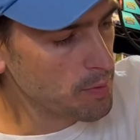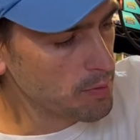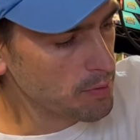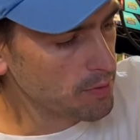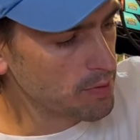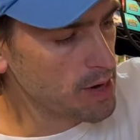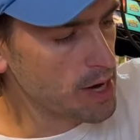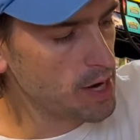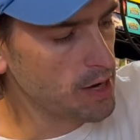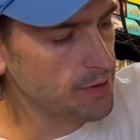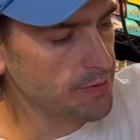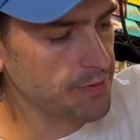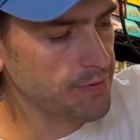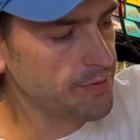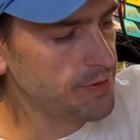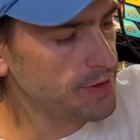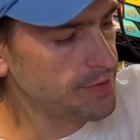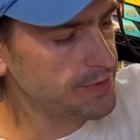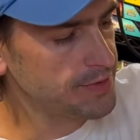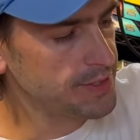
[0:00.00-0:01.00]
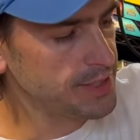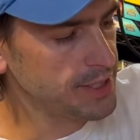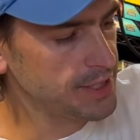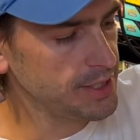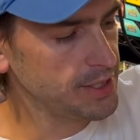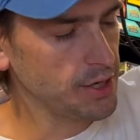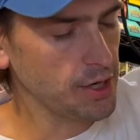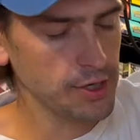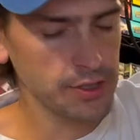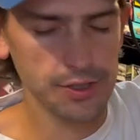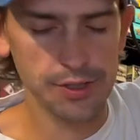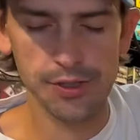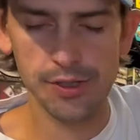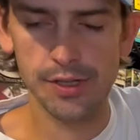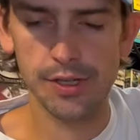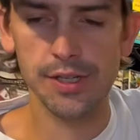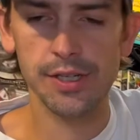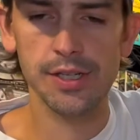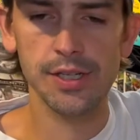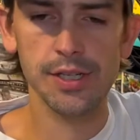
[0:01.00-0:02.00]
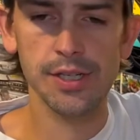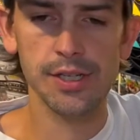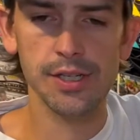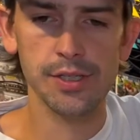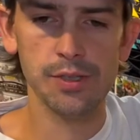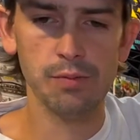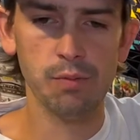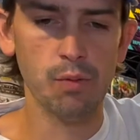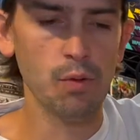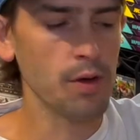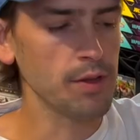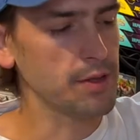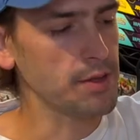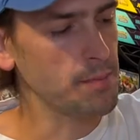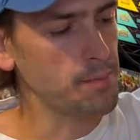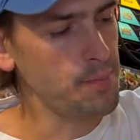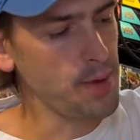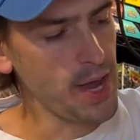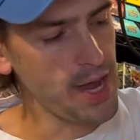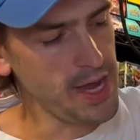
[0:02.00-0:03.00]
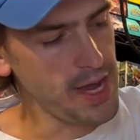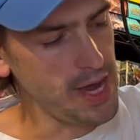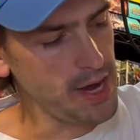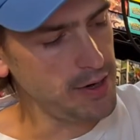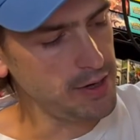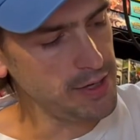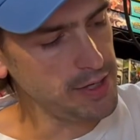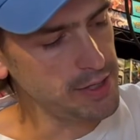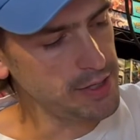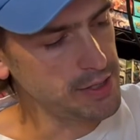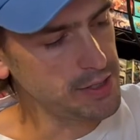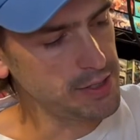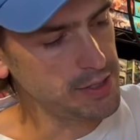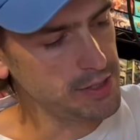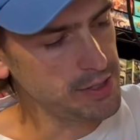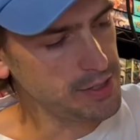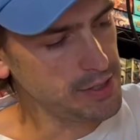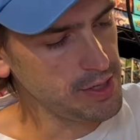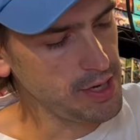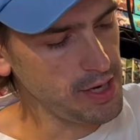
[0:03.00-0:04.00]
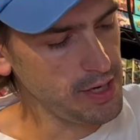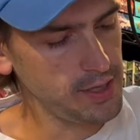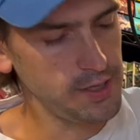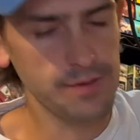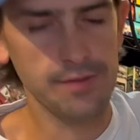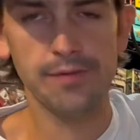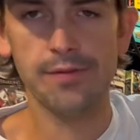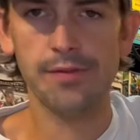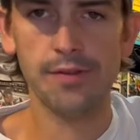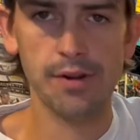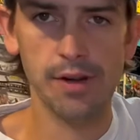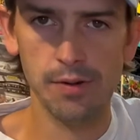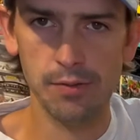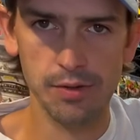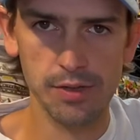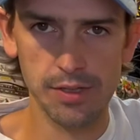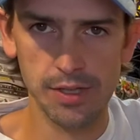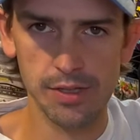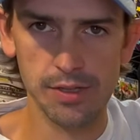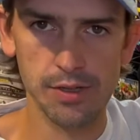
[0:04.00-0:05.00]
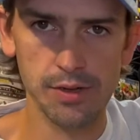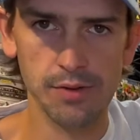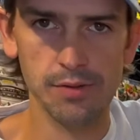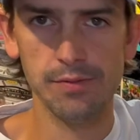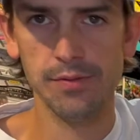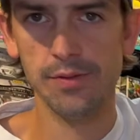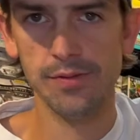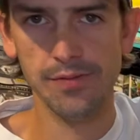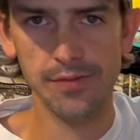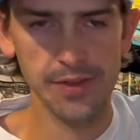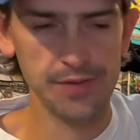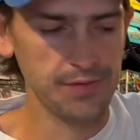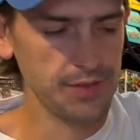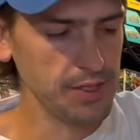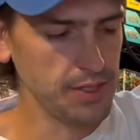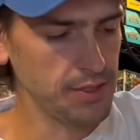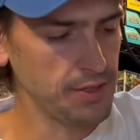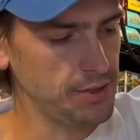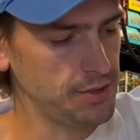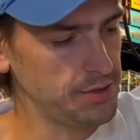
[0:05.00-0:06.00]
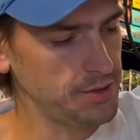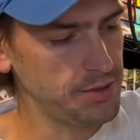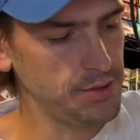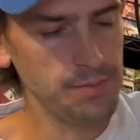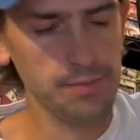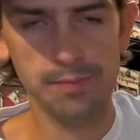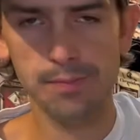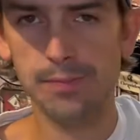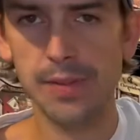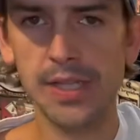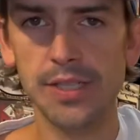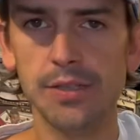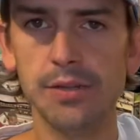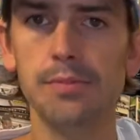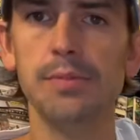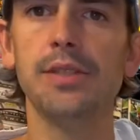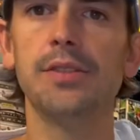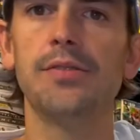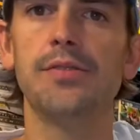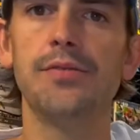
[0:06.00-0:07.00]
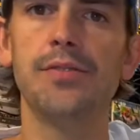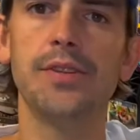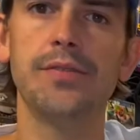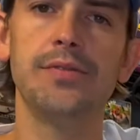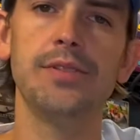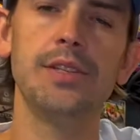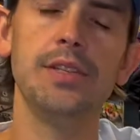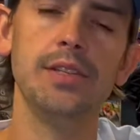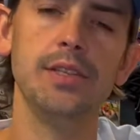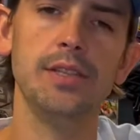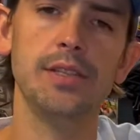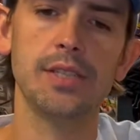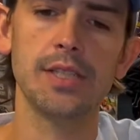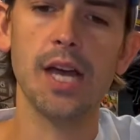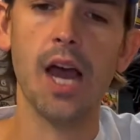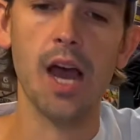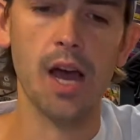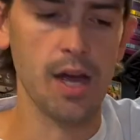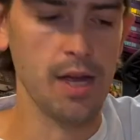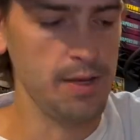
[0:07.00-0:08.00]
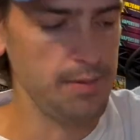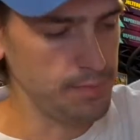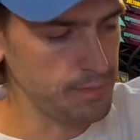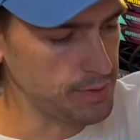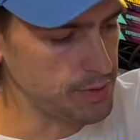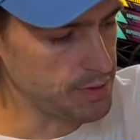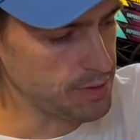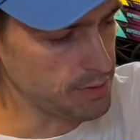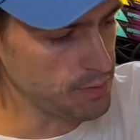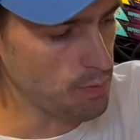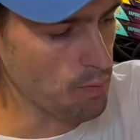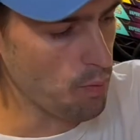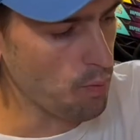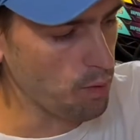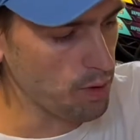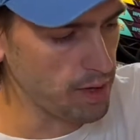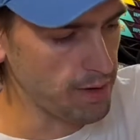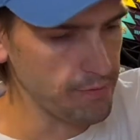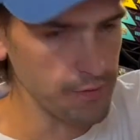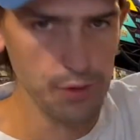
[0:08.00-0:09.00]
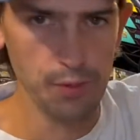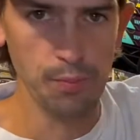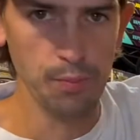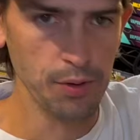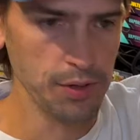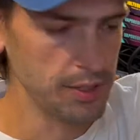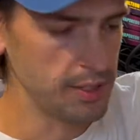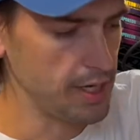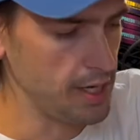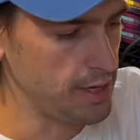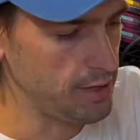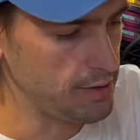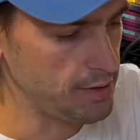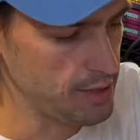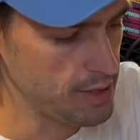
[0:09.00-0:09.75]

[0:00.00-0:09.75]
around 1,500 is what the payout is. And for anyone who doesn't know, the 1,500 basically means 15 times whatever you put down.